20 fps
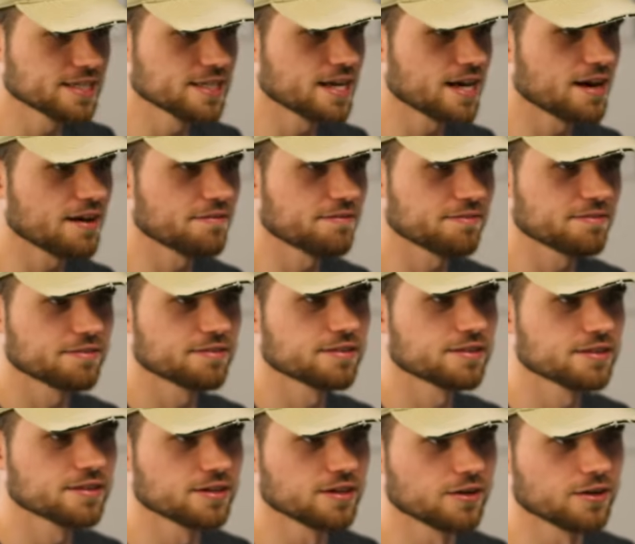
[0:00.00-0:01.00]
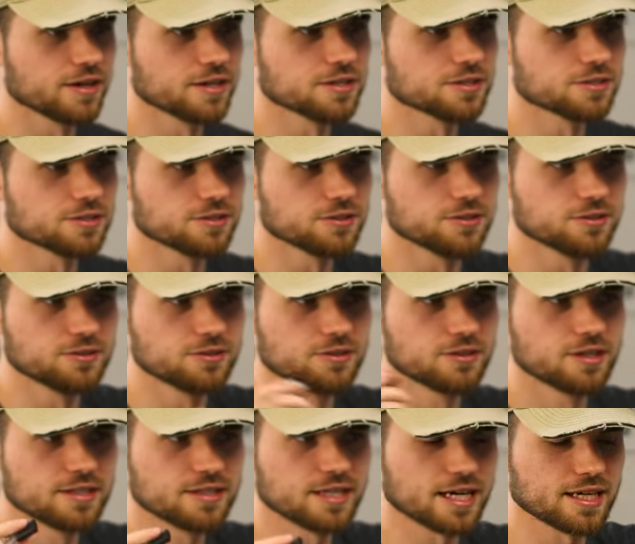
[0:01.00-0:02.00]
enough going
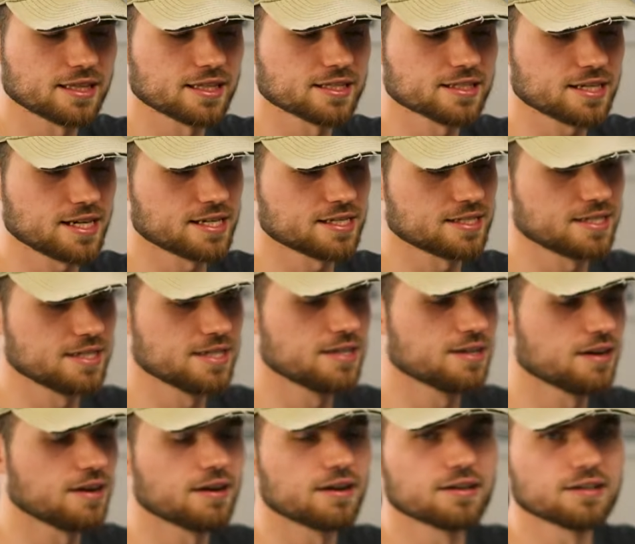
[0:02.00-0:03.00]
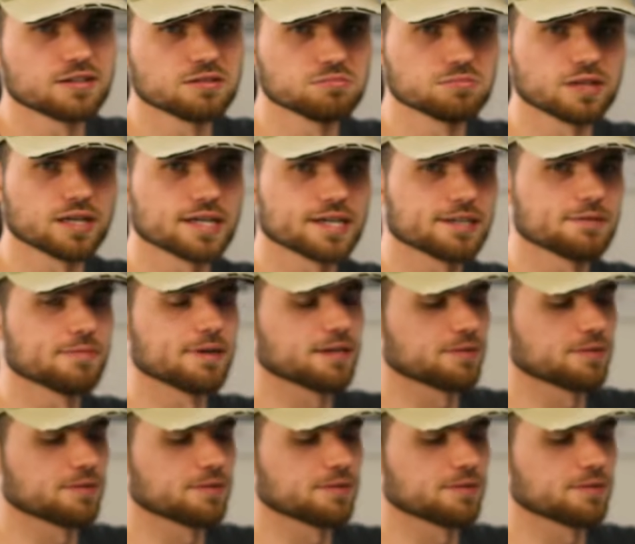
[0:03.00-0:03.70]
to take this SD card and plug it in my